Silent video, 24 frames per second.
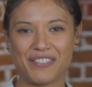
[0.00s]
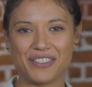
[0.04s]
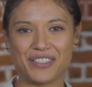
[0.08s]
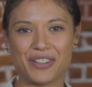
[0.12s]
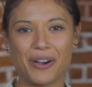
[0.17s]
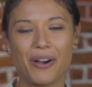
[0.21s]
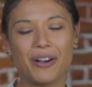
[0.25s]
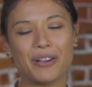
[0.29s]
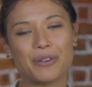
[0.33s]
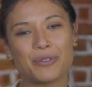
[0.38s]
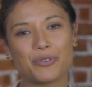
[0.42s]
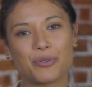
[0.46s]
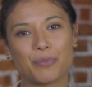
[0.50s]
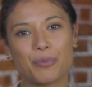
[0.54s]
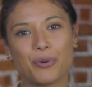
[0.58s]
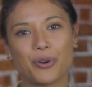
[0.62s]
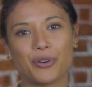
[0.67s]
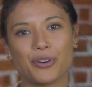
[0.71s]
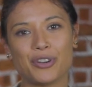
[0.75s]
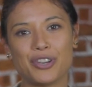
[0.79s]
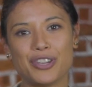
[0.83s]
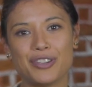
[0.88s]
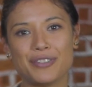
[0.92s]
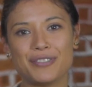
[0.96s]
For the Hollywood
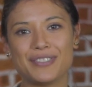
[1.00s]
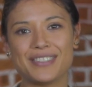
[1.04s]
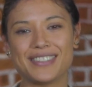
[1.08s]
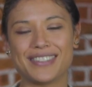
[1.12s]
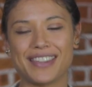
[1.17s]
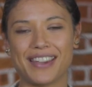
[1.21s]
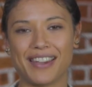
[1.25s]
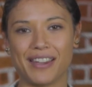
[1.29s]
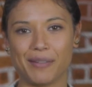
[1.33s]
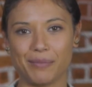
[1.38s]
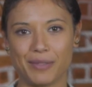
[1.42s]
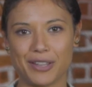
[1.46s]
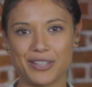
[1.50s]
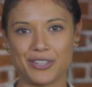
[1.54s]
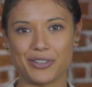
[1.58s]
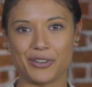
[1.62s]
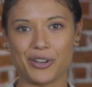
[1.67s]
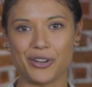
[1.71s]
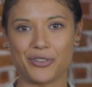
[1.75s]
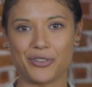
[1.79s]
Reporter News, I'm Lyndsey